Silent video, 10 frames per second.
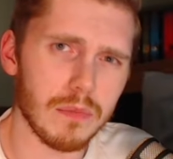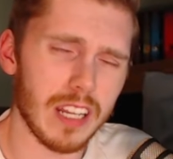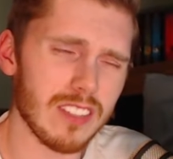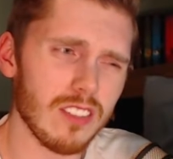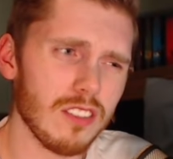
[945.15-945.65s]
but I
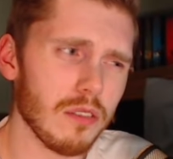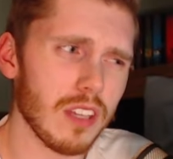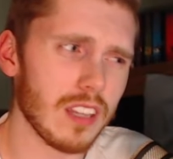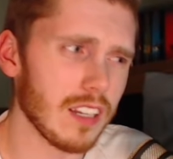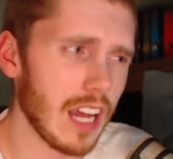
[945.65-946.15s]
still do
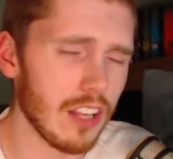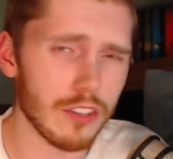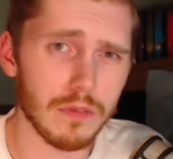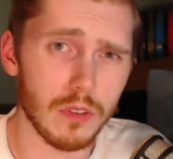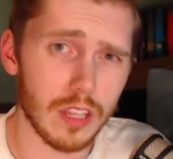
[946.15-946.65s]
think that Tyler
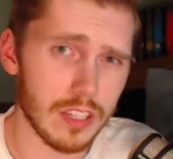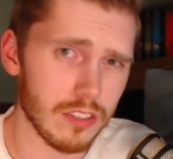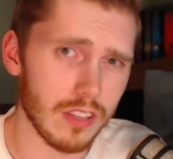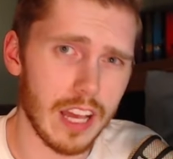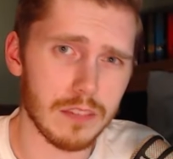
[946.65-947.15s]
Toffoli as
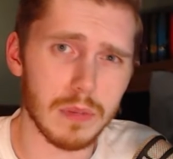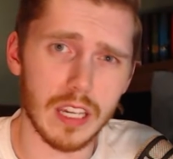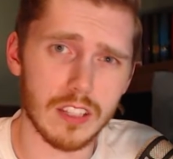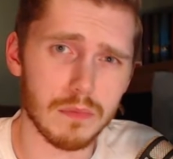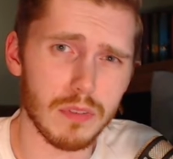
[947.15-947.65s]
your last
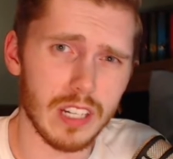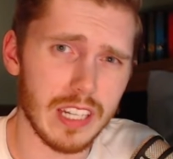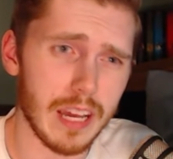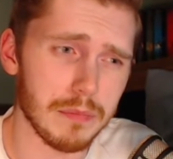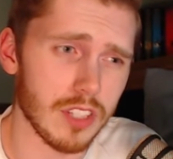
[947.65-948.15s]
pick is pretty
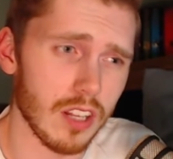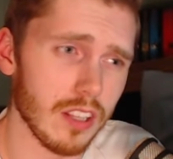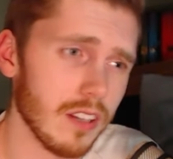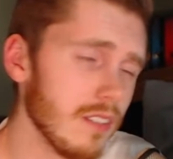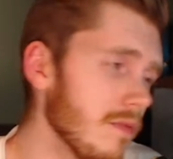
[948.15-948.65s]
damn solid.